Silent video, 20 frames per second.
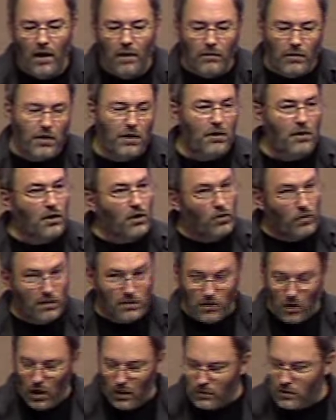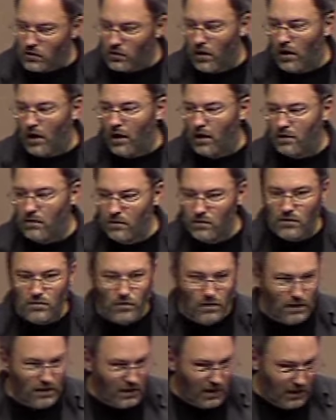particularly Louis Armstrong, who was
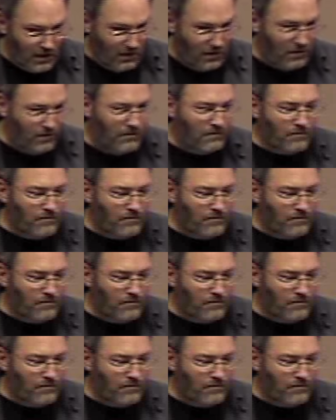really kind of the